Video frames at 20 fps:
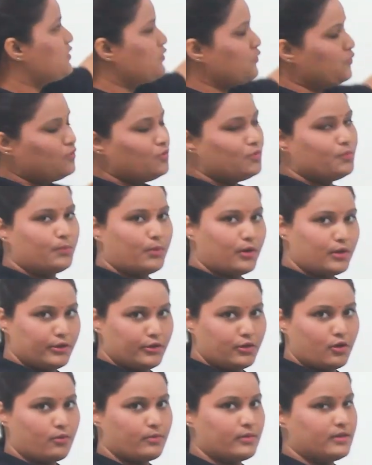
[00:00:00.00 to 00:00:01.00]
two
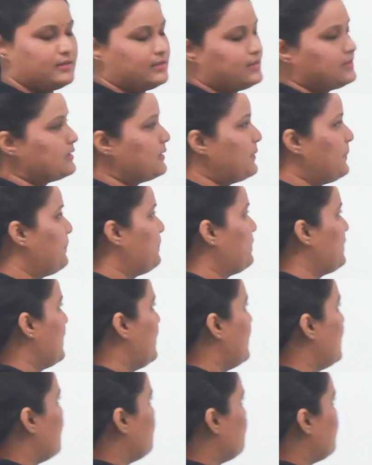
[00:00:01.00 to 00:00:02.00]
polynomials.
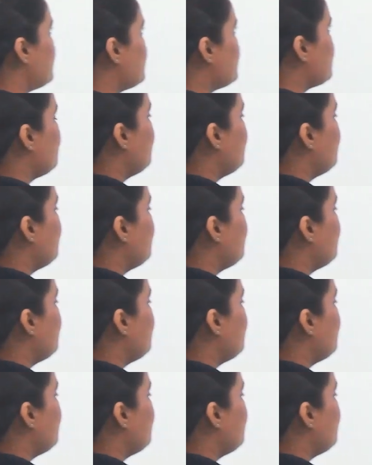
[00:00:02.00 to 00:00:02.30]
First of